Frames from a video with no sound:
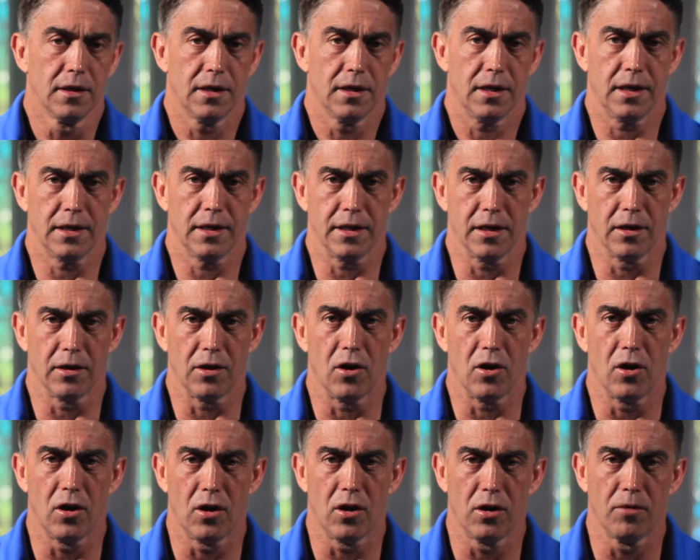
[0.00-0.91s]
and they'll
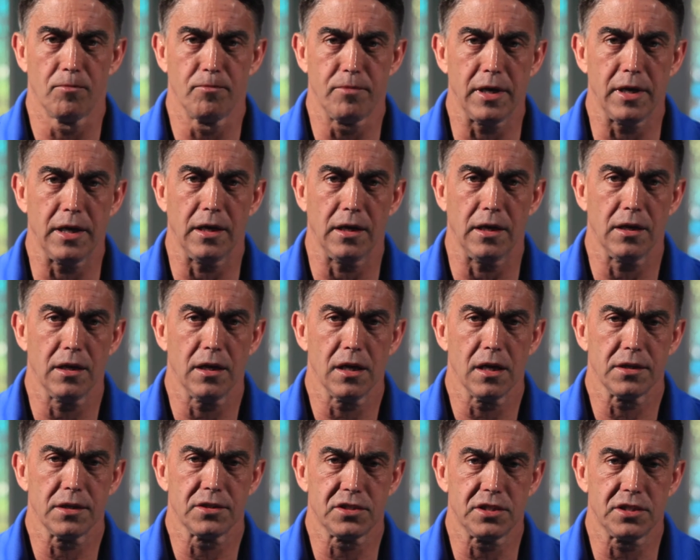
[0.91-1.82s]
all
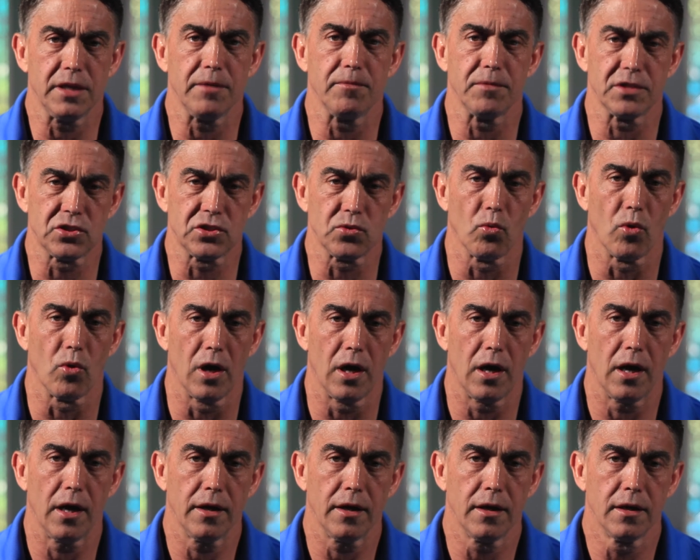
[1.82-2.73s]
seem as
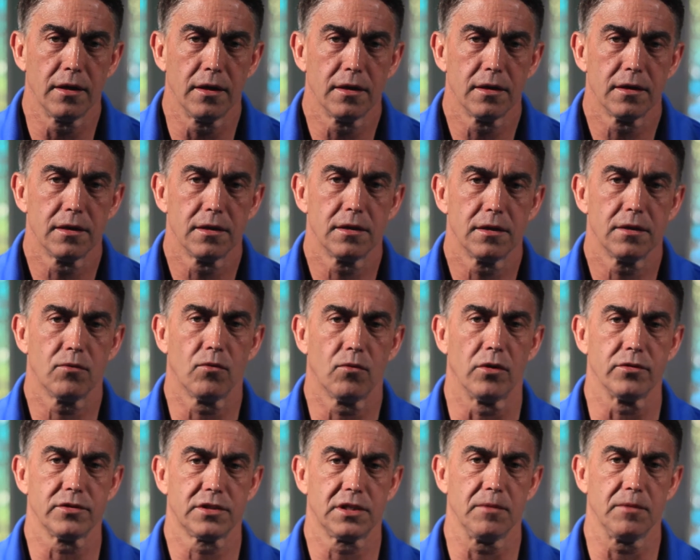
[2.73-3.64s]
one. It
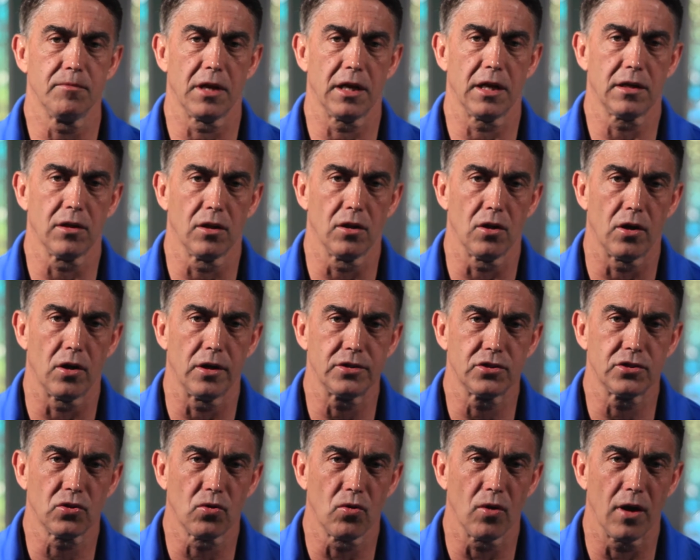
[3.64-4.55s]
won't seem like a
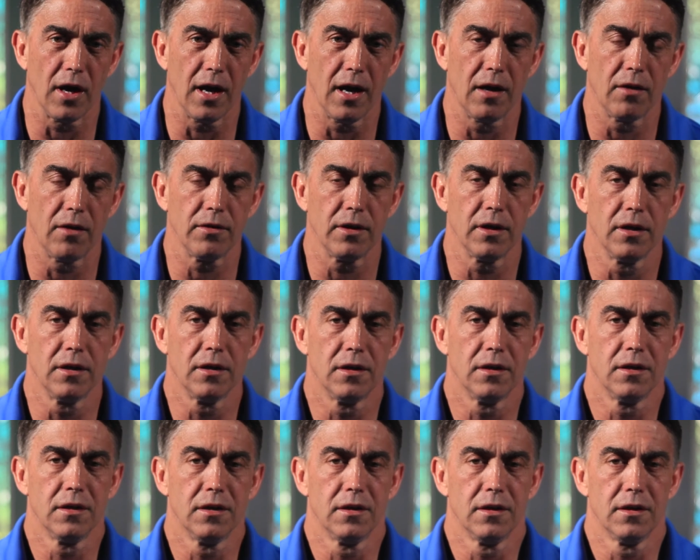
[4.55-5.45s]
large crowd.
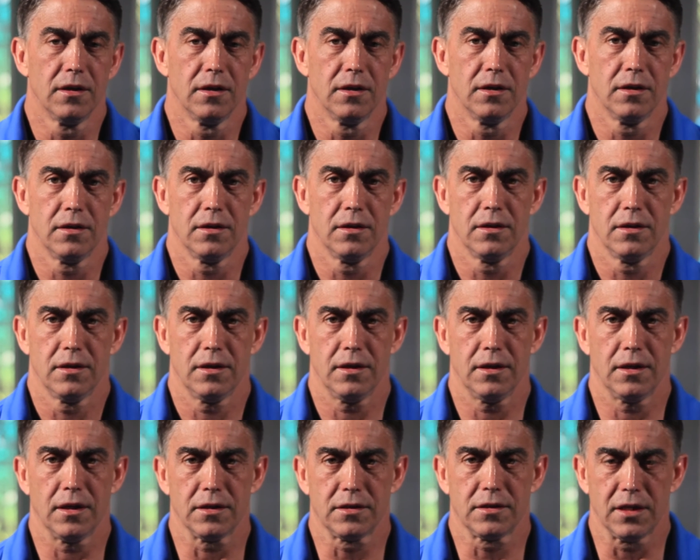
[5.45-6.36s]

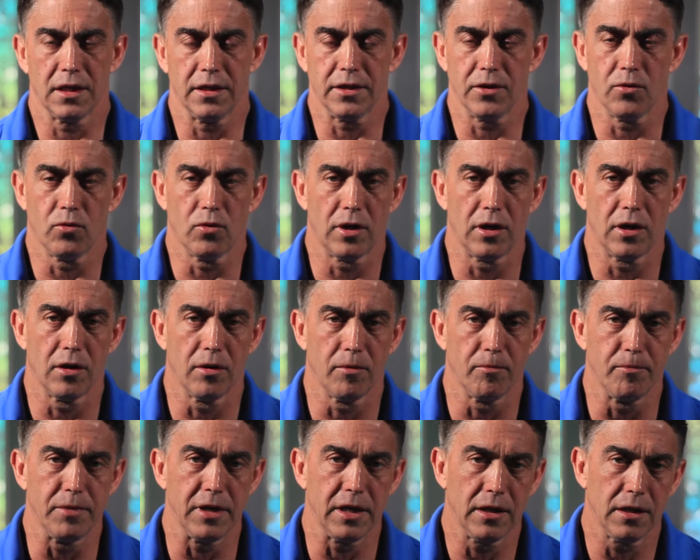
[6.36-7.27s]
And I'll tell you where it'll
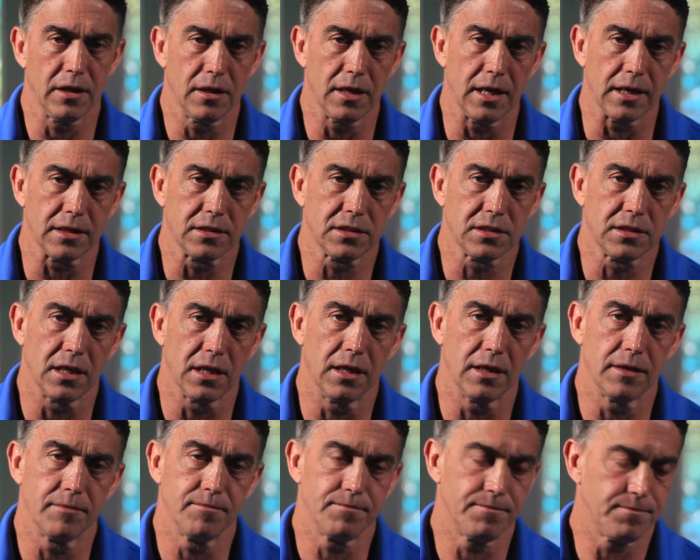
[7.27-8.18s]
be next
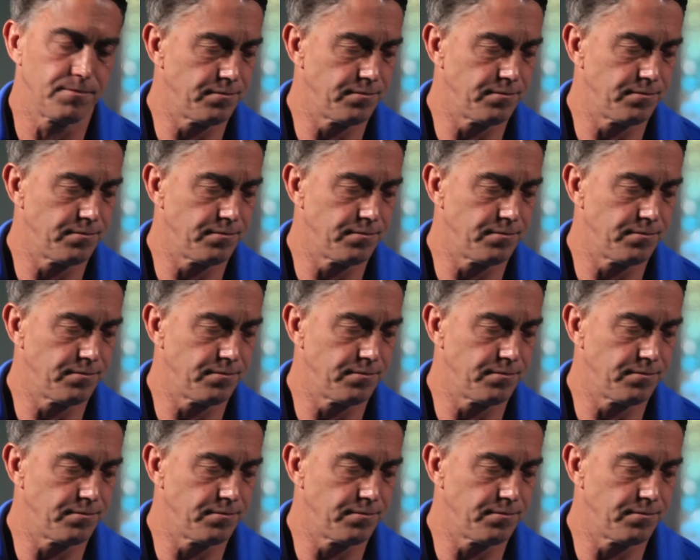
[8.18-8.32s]
time.